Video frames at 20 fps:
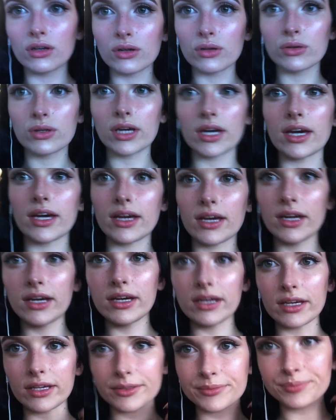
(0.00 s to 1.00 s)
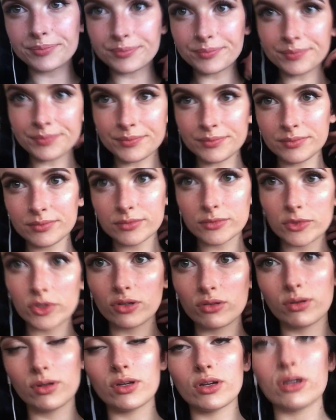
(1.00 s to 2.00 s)
Okay,
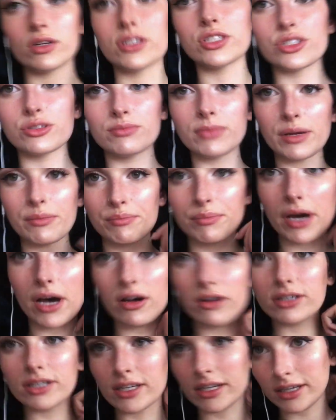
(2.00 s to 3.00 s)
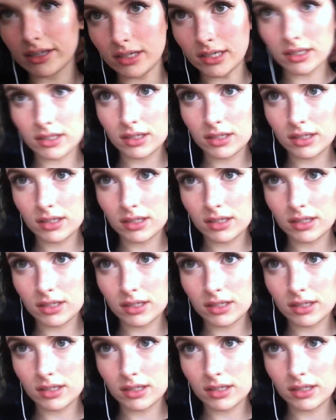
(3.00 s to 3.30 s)
go out onto my balcony.